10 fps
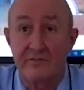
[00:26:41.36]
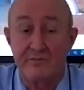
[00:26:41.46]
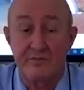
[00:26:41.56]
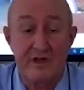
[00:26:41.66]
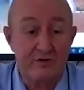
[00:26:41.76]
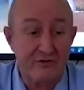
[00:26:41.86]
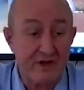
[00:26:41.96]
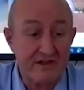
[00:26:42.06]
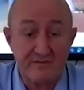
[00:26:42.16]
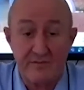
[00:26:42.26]
people
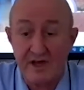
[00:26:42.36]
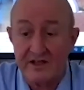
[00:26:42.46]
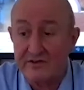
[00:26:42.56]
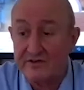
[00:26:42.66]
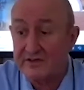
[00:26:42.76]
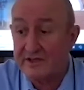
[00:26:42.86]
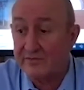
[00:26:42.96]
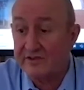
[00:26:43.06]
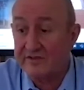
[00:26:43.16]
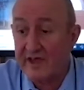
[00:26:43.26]
trust my
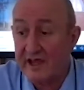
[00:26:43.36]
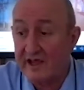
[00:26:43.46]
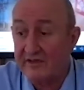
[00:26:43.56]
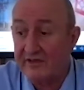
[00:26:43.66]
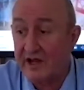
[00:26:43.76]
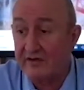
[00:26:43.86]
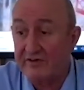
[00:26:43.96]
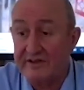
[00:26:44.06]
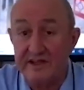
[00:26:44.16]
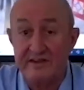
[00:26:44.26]
systems. They love
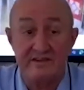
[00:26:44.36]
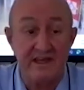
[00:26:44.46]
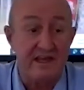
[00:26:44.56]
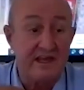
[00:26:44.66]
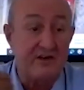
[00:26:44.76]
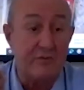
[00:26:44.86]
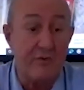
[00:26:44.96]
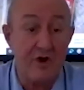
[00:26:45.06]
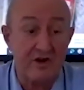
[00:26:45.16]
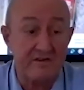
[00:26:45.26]
it. They see it
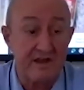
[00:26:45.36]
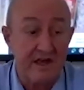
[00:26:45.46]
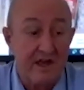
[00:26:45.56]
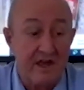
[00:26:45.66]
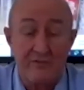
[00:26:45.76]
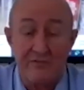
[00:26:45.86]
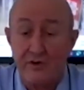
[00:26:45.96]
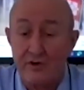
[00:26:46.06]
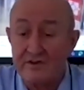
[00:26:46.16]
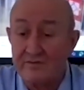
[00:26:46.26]
works. Of
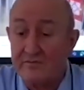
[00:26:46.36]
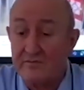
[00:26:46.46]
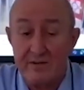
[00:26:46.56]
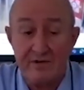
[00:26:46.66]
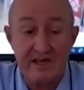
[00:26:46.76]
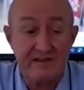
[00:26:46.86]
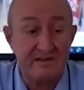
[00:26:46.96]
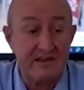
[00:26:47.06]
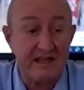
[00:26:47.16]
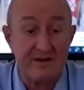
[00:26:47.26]
course, maybe
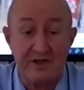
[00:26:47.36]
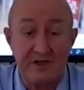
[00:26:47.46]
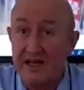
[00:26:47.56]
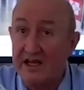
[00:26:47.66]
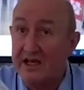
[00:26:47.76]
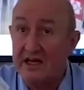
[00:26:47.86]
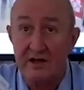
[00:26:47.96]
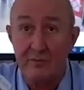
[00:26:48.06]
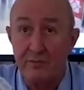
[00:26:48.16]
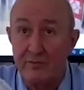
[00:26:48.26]
it's at the beginning a
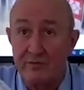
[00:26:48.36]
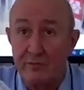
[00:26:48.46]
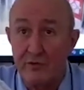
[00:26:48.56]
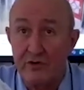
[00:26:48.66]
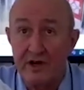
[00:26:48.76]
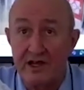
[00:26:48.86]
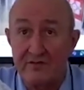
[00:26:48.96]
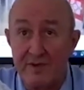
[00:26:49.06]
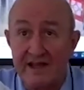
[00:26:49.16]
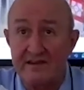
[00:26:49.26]
little bit more
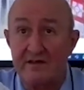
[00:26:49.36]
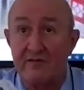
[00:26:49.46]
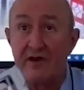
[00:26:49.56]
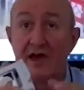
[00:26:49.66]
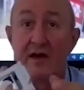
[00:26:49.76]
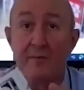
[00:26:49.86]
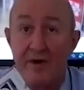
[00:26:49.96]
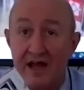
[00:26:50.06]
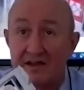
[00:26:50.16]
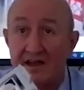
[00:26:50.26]
expensive,
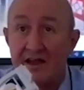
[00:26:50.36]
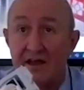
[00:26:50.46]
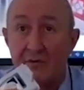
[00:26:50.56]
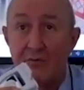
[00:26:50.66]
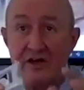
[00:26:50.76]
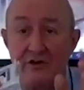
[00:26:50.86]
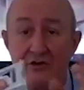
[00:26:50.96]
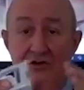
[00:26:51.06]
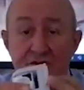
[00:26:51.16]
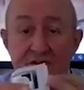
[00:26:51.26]
but when you
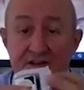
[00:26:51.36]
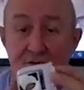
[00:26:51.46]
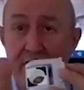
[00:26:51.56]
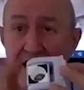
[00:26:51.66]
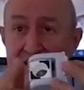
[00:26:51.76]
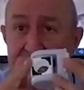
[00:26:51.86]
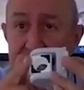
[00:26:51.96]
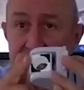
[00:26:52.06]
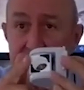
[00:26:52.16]
use it twice,